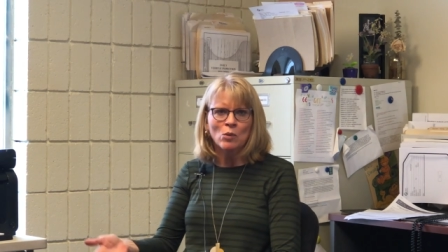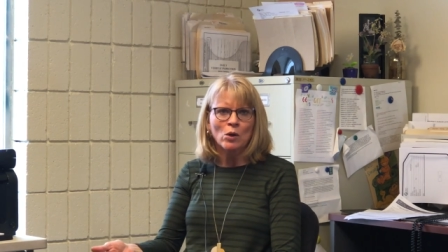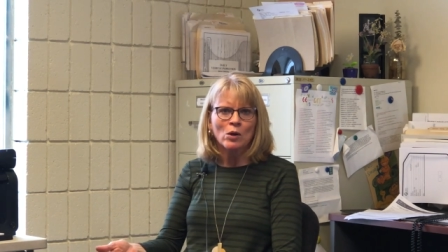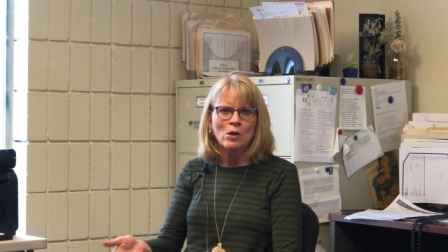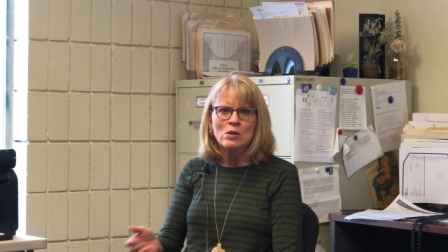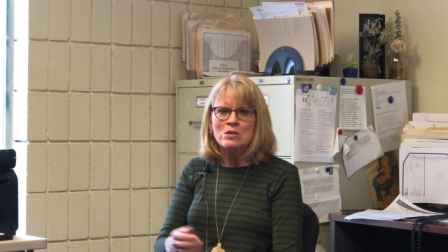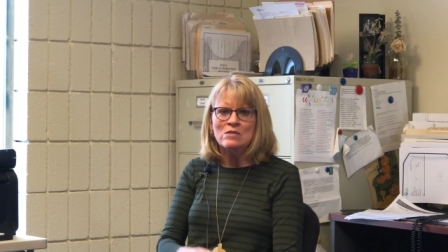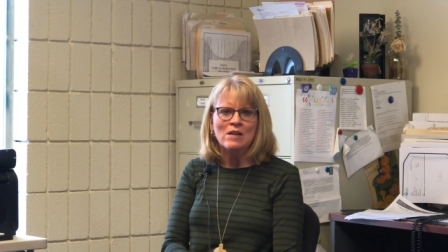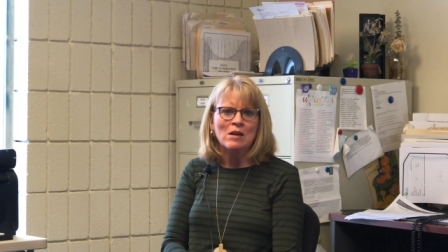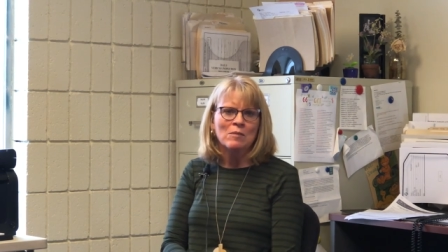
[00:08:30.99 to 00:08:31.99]

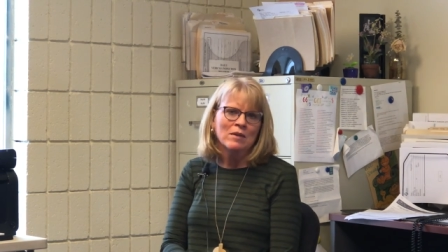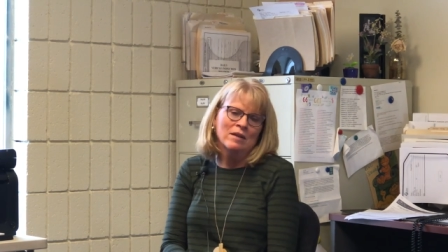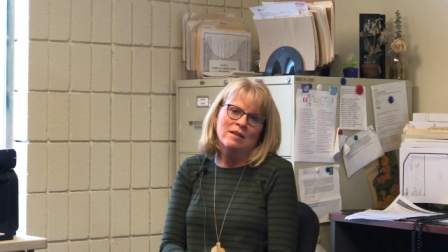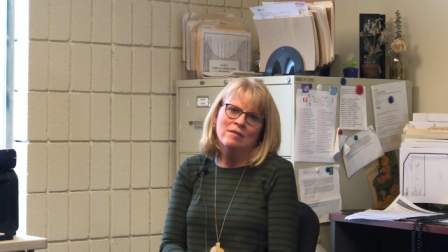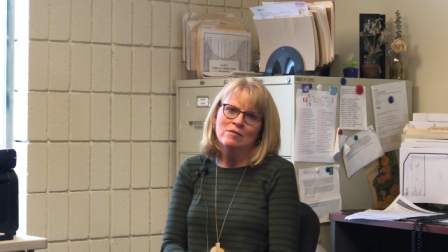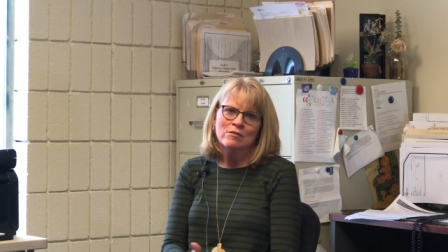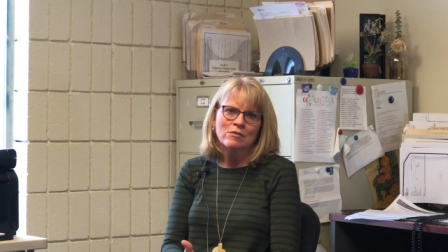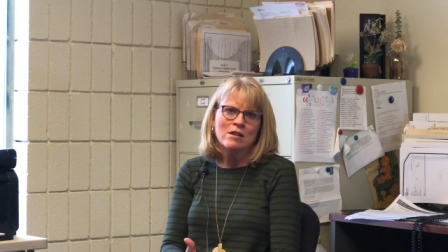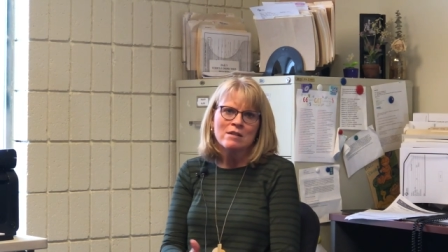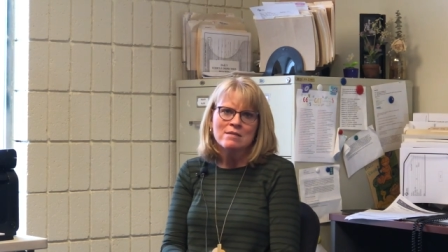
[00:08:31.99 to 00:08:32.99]
workers, family,
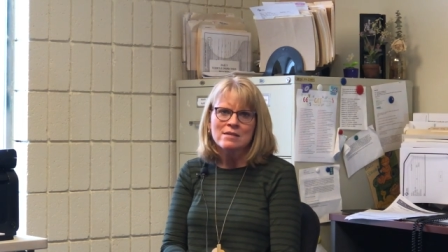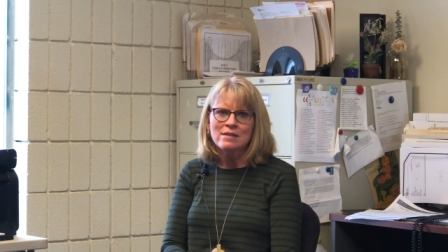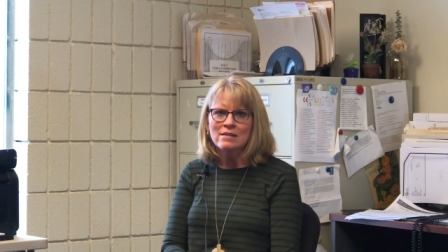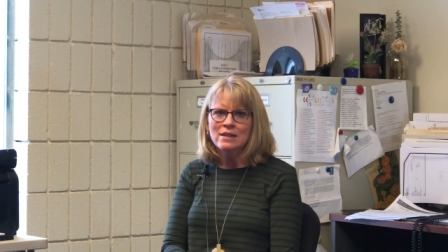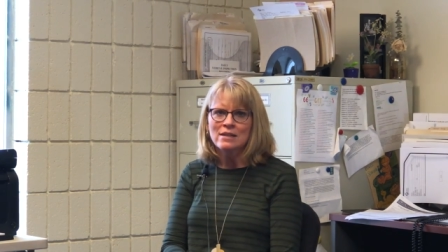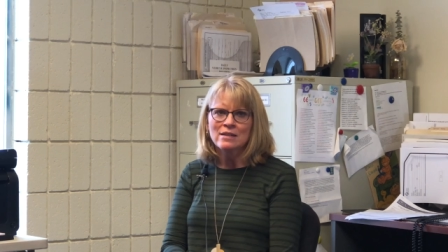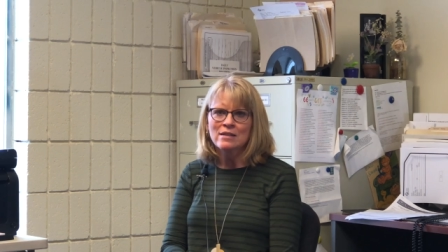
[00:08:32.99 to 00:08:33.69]
friends, I think,